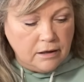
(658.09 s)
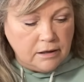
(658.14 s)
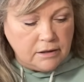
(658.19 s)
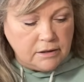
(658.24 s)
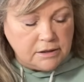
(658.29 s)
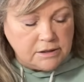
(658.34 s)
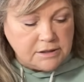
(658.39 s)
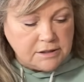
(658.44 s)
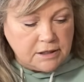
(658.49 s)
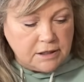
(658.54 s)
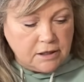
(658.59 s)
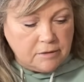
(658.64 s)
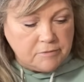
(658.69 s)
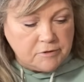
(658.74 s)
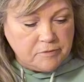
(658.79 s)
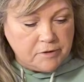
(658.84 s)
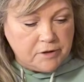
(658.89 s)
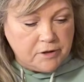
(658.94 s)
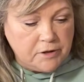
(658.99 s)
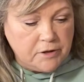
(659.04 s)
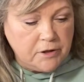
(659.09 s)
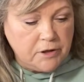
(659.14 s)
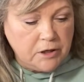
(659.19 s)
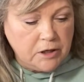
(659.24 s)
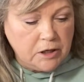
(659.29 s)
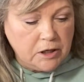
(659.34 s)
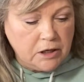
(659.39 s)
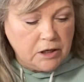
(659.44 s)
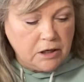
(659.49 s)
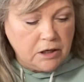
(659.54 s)
It comes with
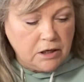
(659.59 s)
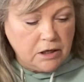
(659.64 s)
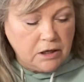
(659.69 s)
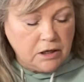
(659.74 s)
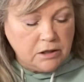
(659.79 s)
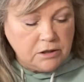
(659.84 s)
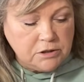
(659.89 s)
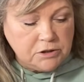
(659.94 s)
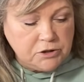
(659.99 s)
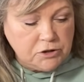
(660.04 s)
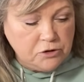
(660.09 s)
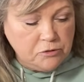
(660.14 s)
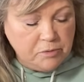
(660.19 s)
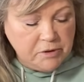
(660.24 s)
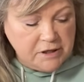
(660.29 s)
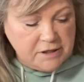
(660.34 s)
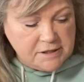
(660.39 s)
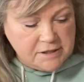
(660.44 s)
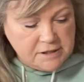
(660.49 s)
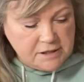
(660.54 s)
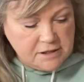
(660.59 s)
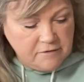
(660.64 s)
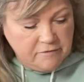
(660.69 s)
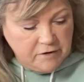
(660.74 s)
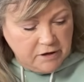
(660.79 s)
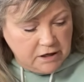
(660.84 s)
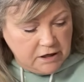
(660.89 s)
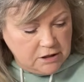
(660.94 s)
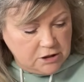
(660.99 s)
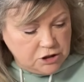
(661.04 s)
2 pieces of
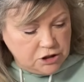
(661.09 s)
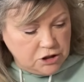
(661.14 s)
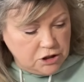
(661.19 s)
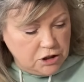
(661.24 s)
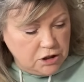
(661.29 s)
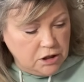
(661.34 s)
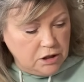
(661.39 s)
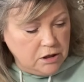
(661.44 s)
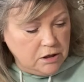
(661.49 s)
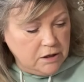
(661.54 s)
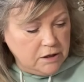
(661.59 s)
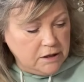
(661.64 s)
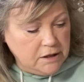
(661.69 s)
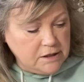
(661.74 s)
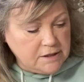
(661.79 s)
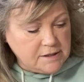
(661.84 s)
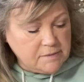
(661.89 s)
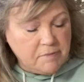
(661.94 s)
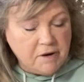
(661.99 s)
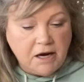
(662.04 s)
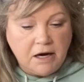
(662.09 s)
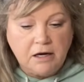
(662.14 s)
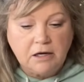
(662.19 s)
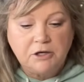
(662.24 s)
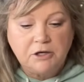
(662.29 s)
each, and it's a pack of